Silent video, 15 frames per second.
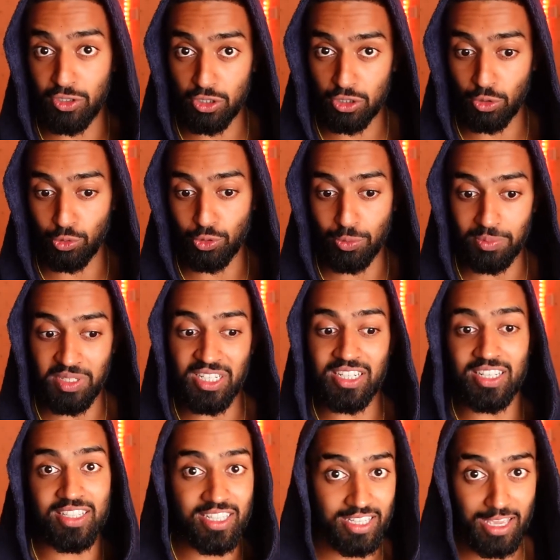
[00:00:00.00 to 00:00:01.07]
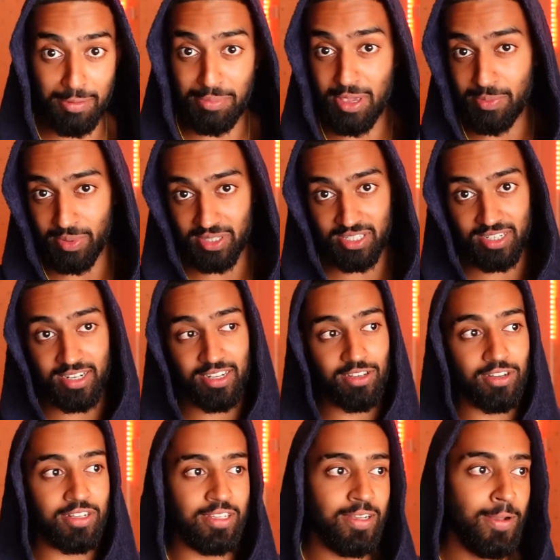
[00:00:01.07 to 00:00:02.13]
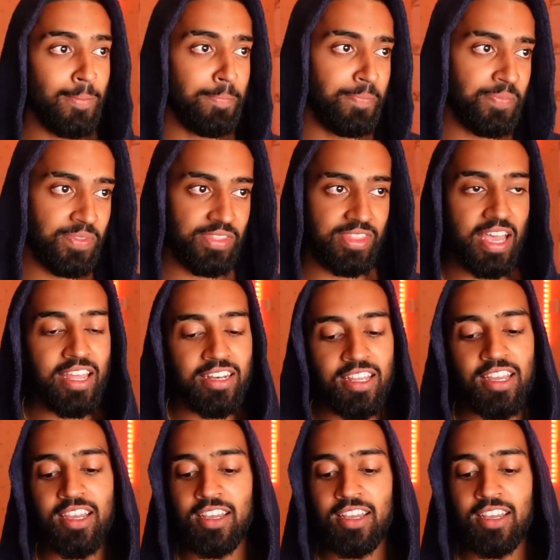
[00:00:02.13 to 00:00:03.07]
to social media to get people to click on it. Then